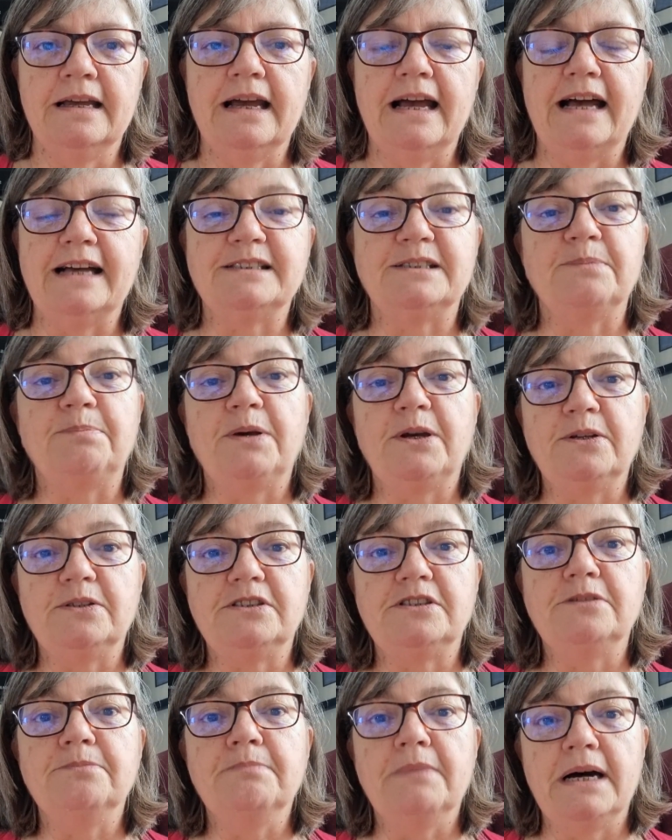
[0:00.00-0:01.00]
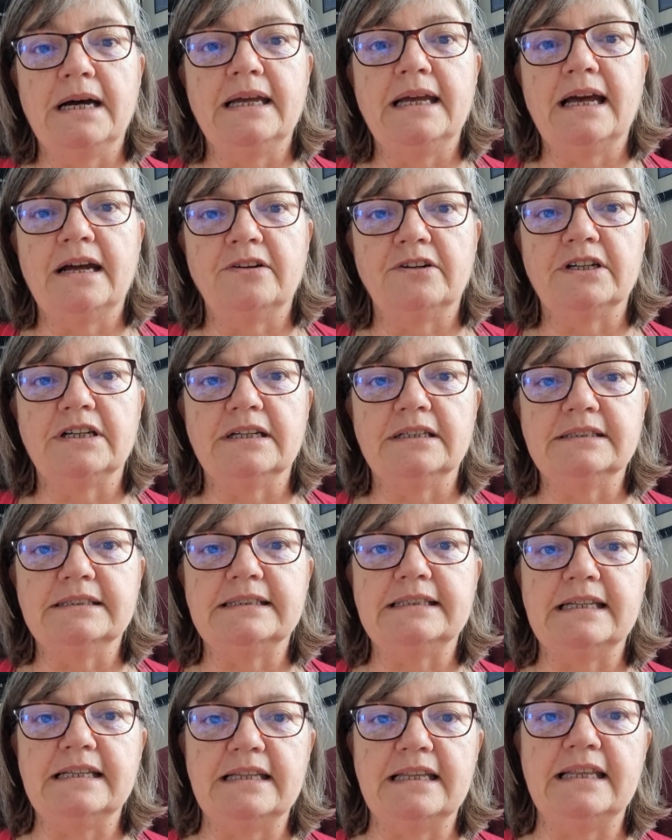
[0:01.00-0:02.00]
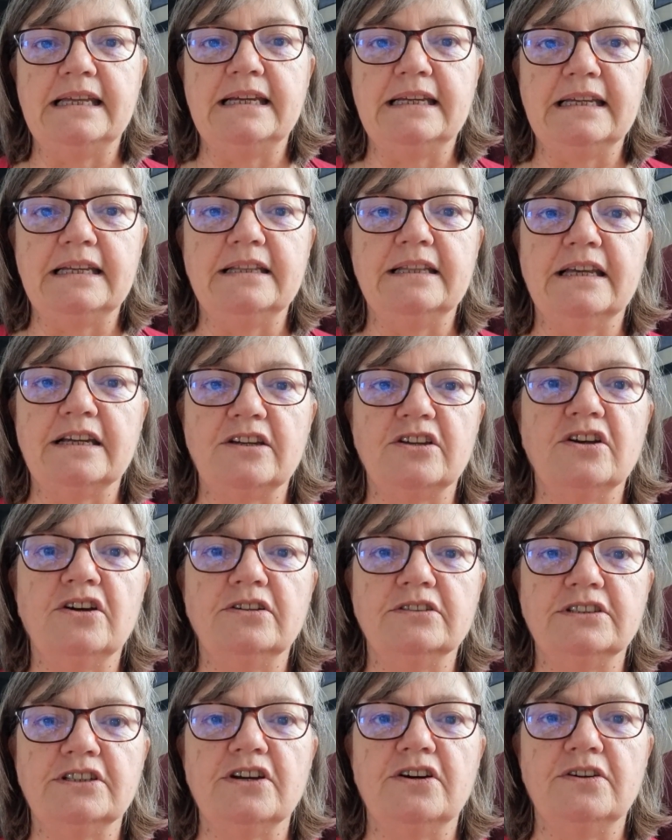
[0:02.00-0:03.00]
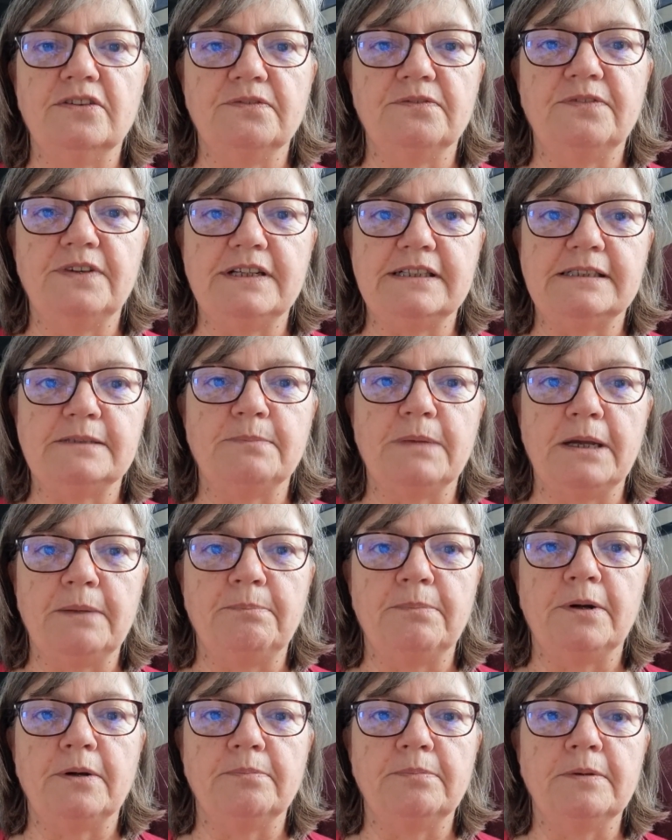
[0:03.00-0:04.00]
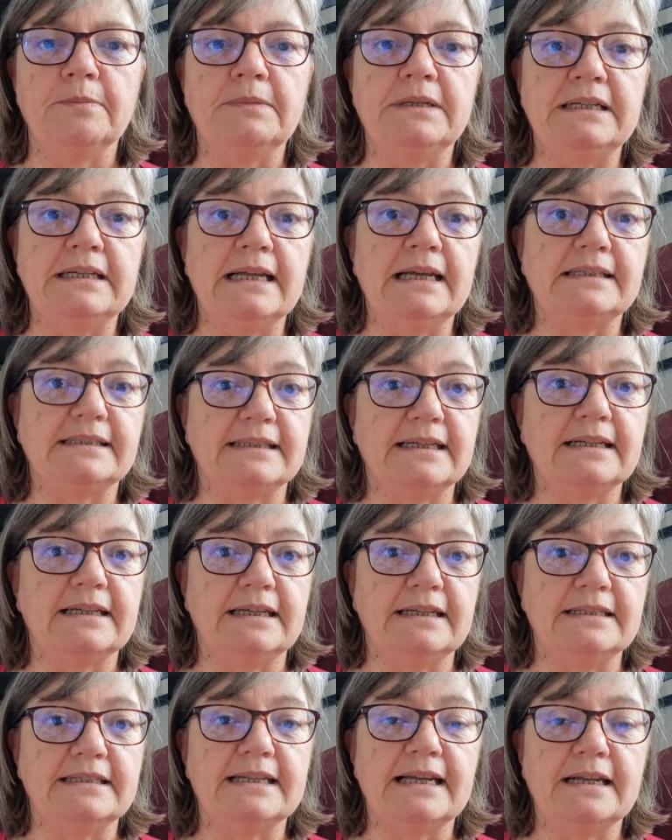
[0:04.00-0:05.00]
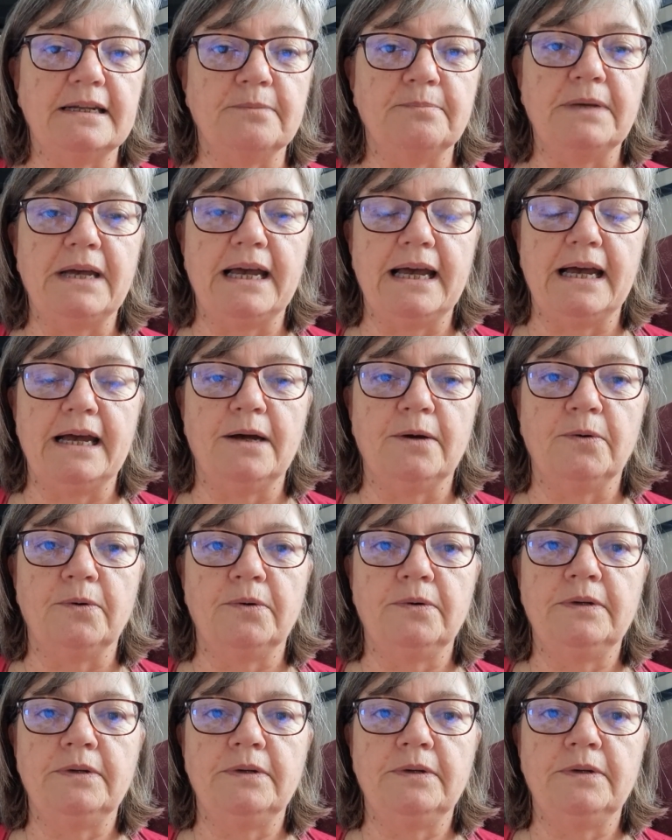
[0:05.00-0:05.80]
as opposed to my arrogance in thinking that God can't fix my problem unless I can tell him how.